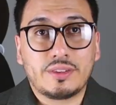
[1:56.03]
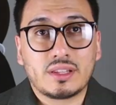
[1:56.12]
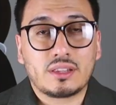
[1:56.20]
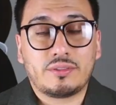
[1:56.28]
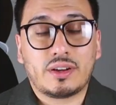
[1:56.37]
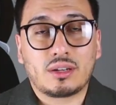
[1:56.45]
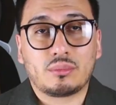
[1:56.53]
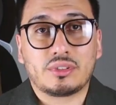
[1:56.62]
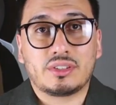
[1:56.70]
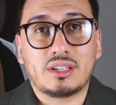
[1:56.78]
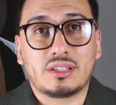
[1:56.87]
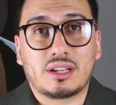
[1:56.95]
fifth and final
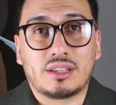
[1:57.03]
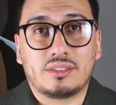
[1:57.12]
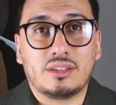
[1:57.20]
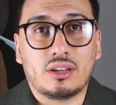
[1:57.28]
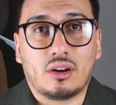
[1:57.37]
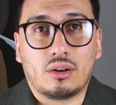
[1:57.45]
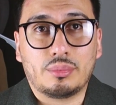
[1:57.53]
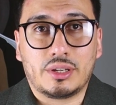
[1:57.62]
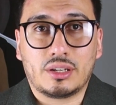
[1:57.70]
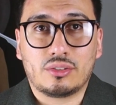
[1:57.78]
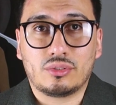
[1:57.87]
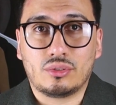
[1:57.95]
mistake that I see all
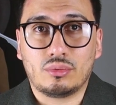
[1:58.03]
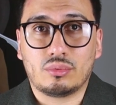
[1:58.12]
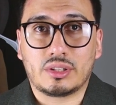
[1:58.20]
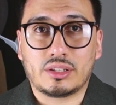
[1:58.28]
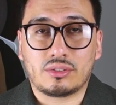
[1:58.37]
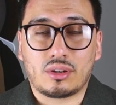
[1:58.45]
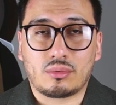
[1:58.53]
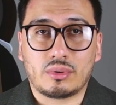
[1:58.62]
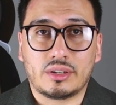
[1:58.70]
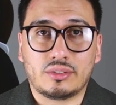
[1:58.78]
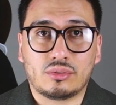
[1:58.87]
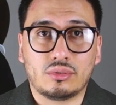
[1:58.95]
beginners do when they start
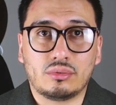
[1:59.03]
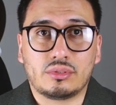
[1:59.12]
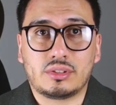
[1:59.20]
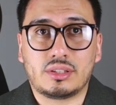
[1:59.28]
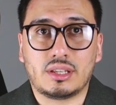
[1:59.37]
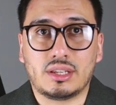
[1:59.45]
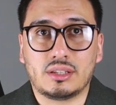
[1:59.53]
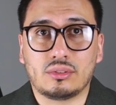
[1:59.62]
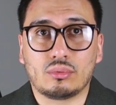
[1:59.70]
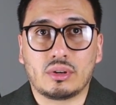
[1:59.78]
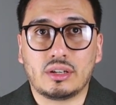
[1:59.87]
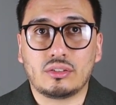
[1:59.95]
wearing suits
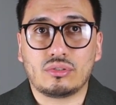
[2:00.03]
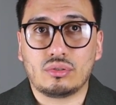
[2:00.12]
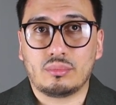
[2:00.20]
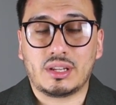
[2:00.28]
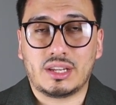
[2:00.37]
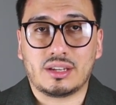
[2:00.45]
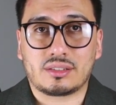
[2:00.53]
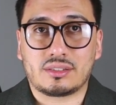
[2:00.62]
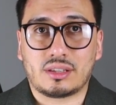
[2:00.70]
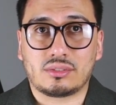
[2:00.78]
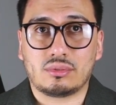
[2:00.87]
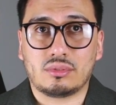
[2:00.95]
is wearing too many
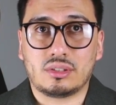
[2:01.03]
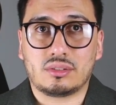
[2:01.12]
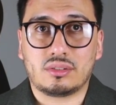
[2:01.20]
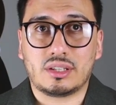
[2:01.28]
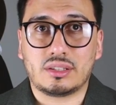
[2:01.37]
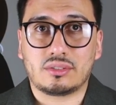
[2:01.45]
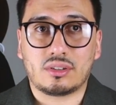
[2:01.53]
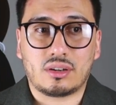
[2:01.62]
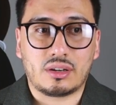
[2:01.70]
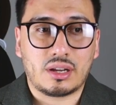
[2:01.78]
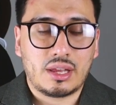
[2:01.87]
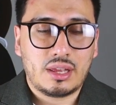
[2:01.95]
accessories. They
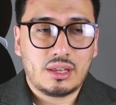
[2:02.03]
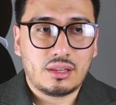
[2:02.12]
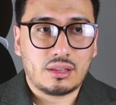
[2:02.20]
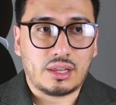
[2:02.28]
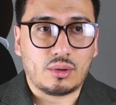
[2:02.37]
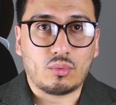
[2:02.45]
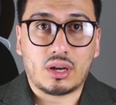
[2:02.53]
start like